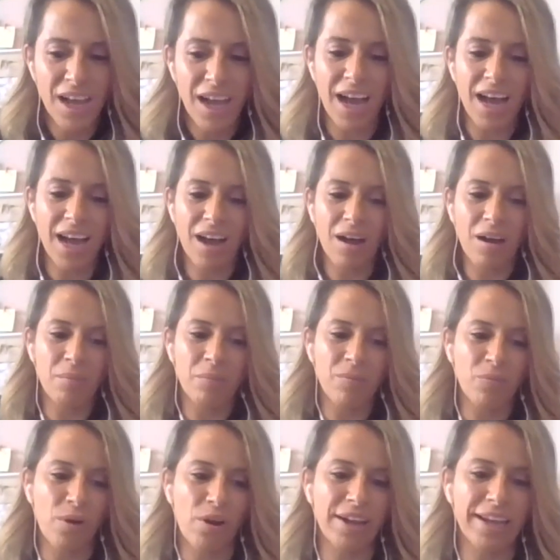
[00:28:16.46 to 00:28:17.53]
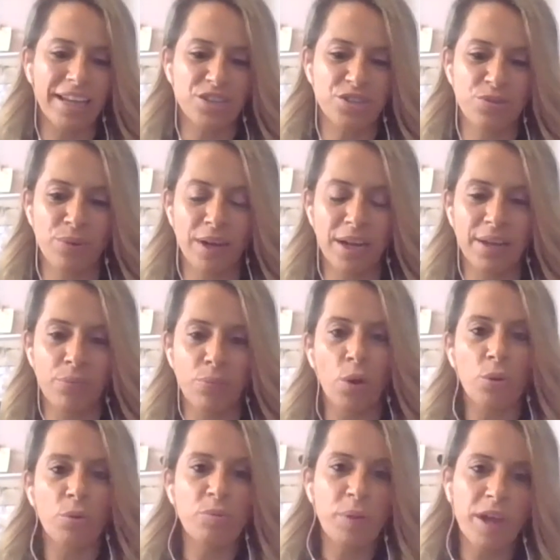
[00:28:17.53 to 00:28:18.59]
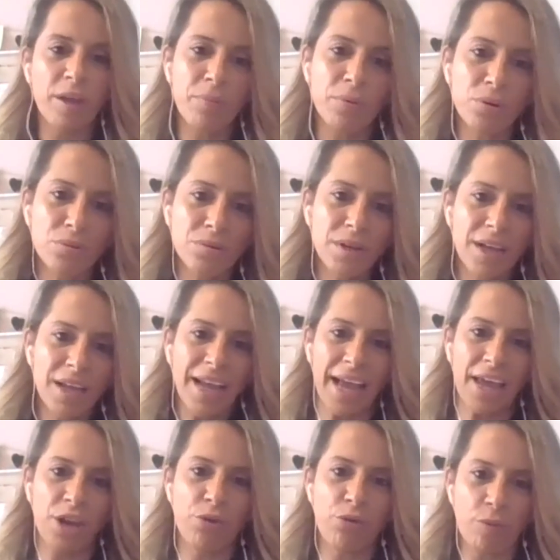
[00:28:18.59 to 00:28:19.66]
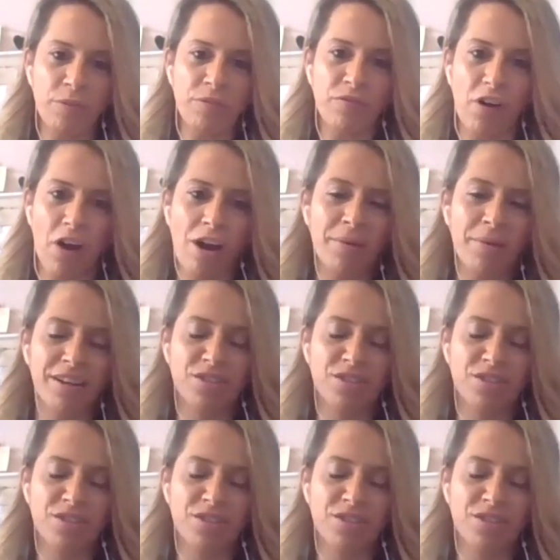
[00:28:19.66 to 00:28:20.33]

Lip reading: where I get to really work with people in a group environment.